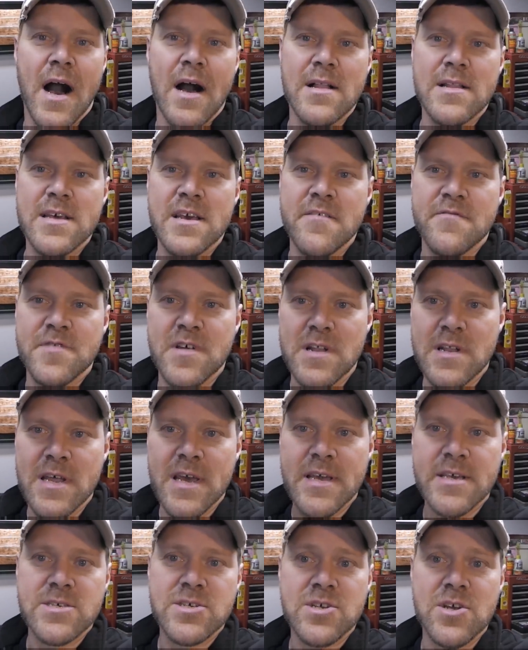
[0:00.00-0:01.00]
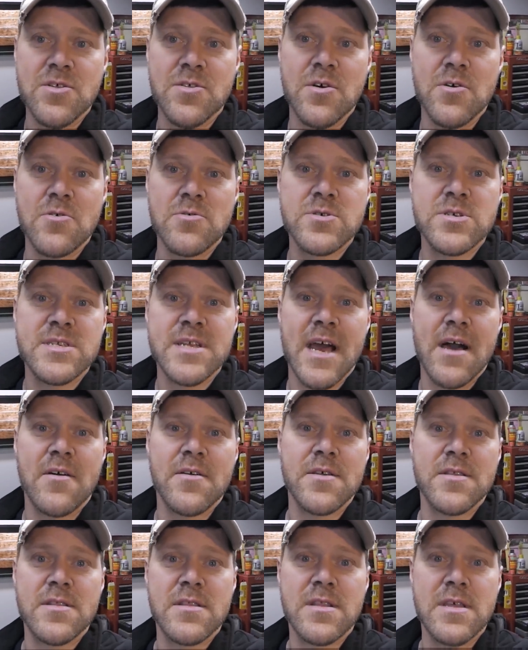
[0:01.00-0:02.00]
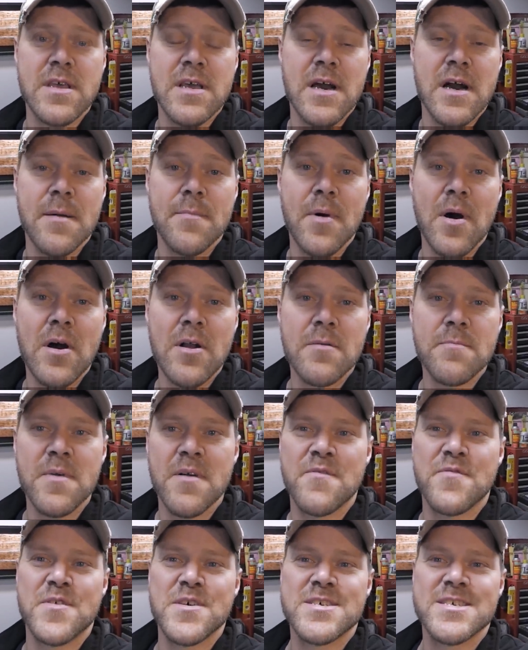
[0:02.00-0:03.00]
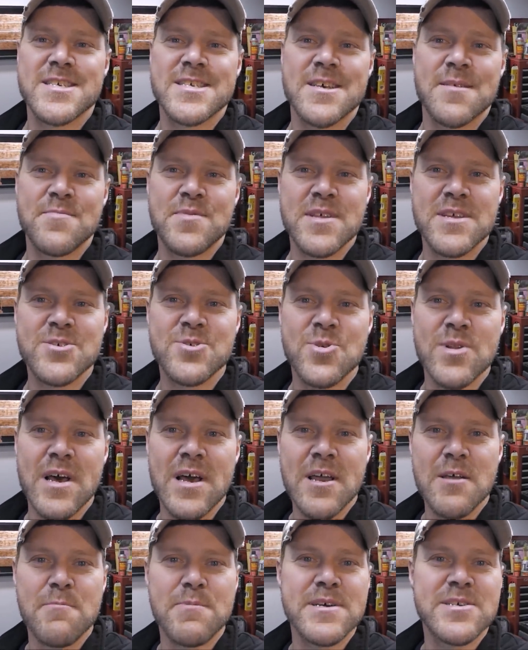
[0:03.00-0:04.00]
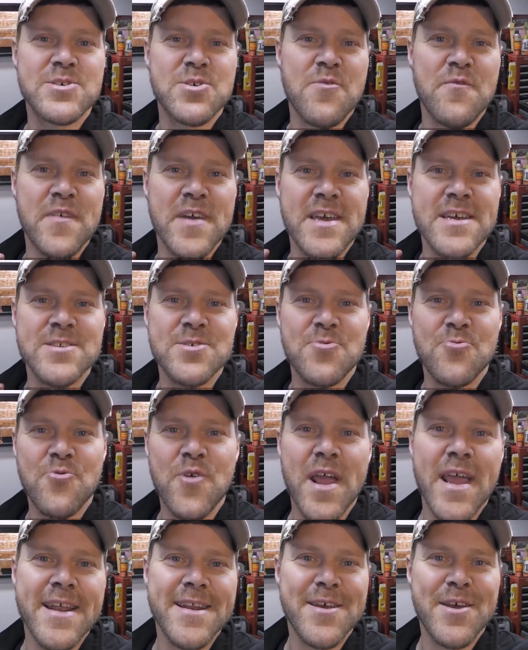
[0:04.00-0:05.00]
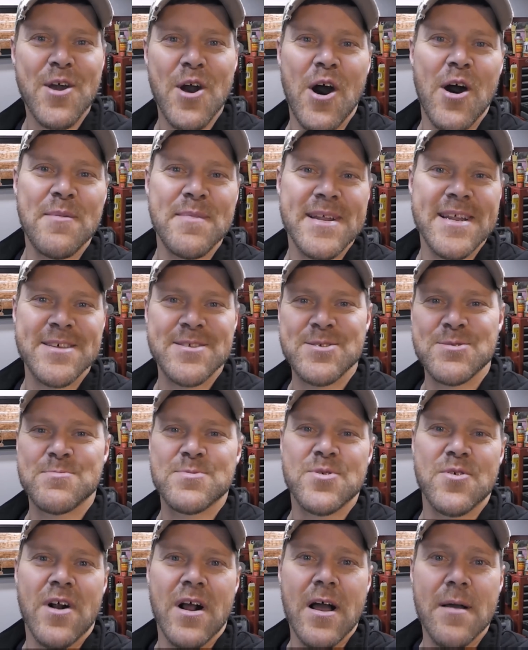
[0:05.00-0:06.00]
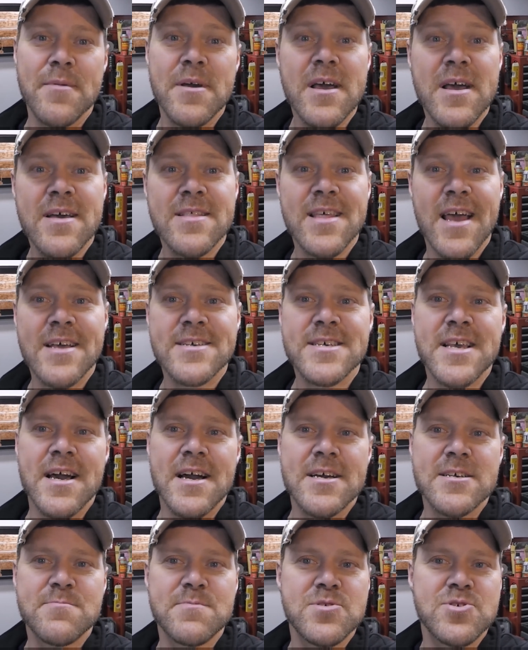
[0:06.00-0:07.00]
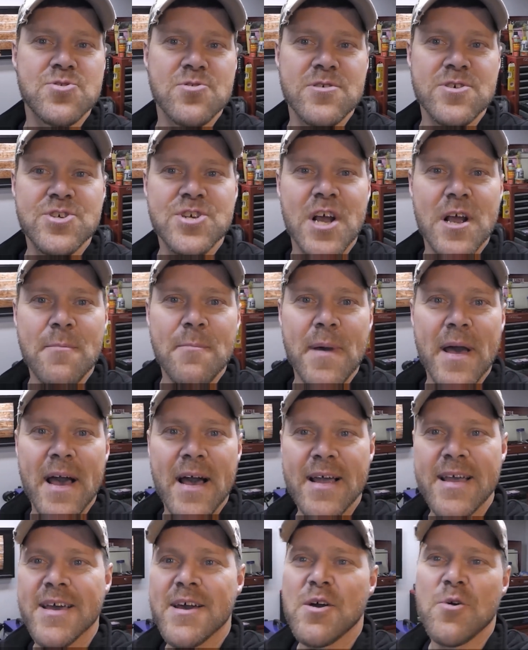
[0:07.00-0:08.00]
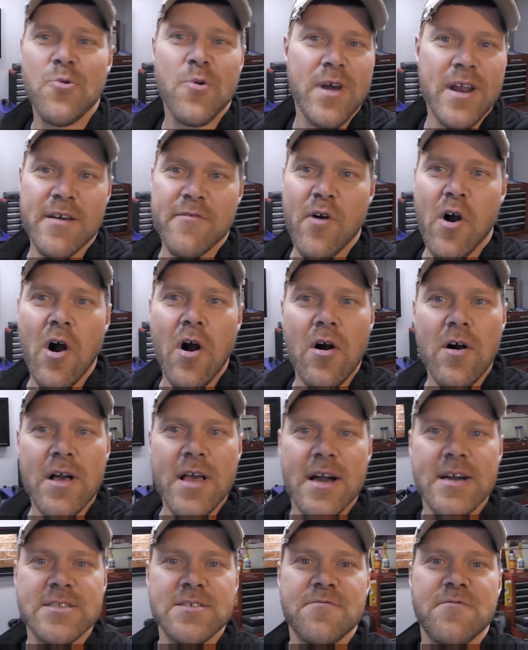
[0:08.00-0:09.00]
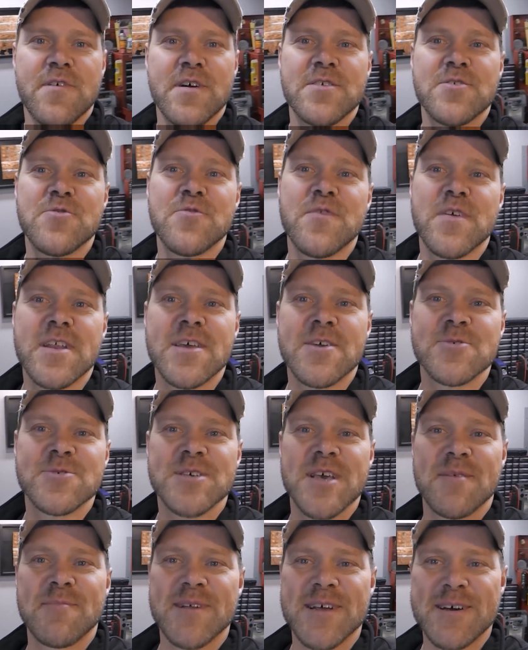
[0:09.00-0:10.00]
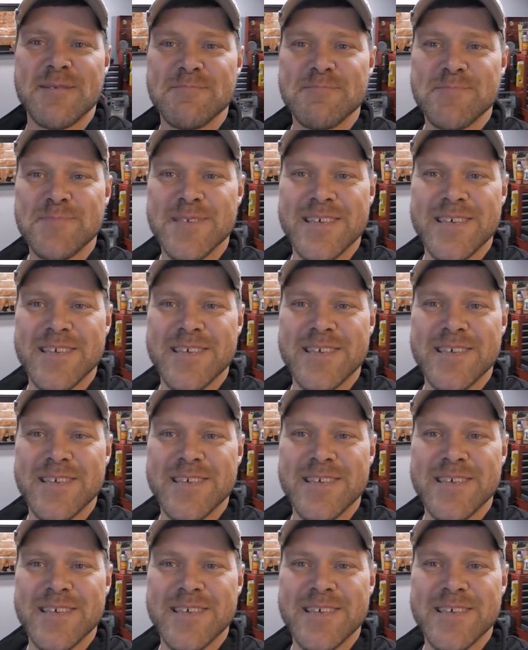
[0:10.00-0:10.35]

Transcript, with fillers: I'll leave the links to those down in the uh, bottom. If this is something that you like, please don't forget to rate, comment, and subscribe. Thanks, guys. Be sure to check back. We're going to have all kinds of fun new videos coming up.